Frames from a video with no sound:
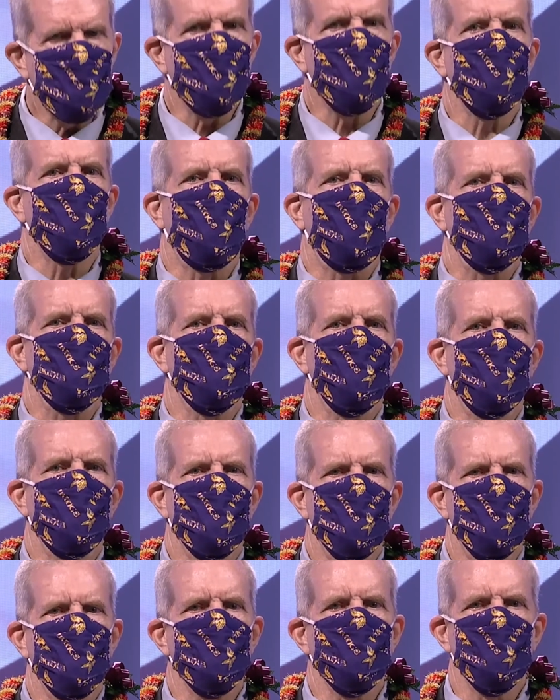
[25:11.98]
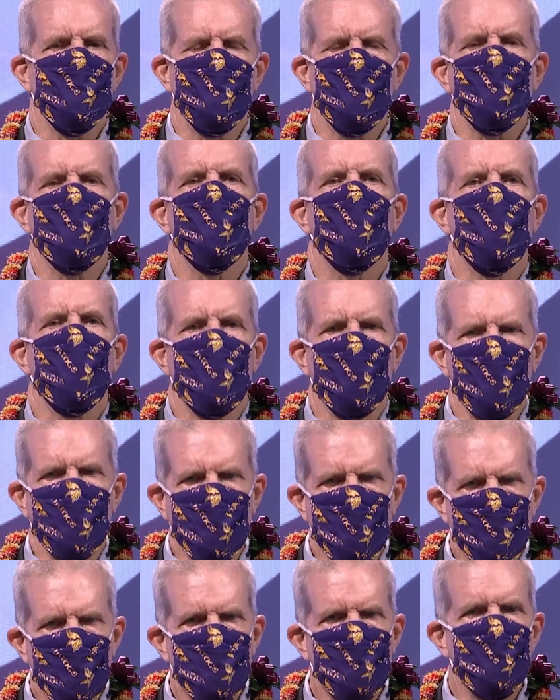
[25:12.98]
and I have supervised that
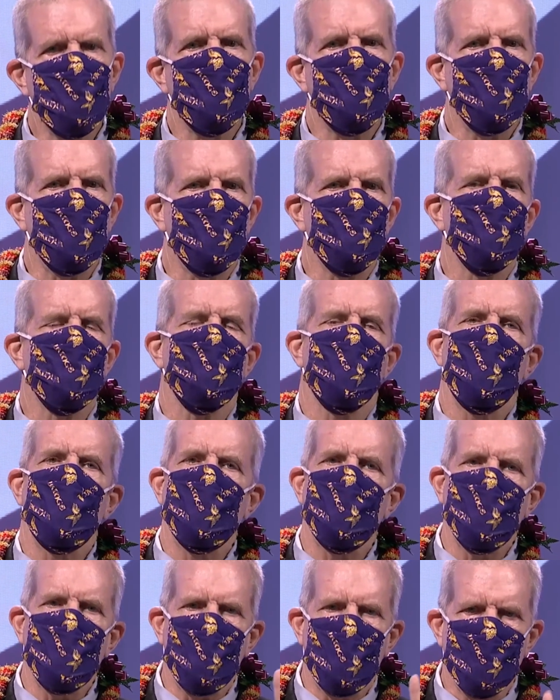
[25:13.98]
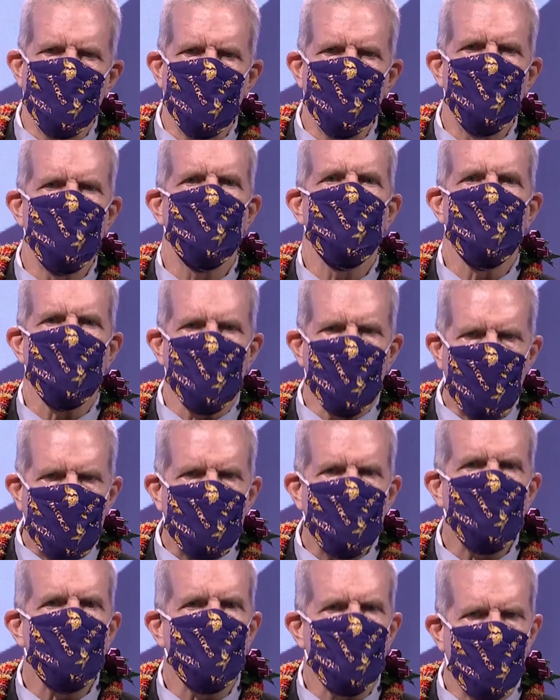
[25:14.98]
division before, you do enough training
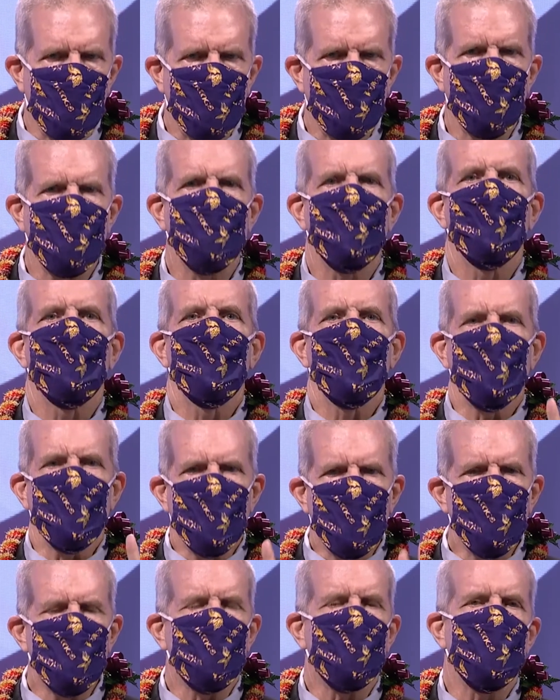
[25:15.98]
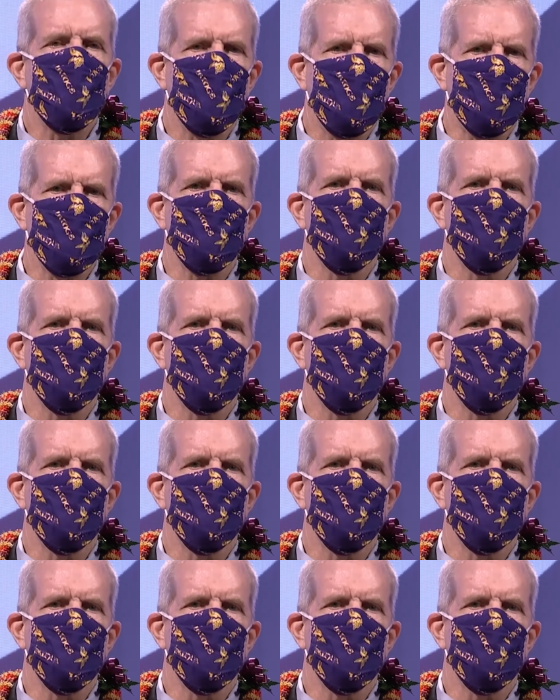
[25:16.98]
and you do the right training,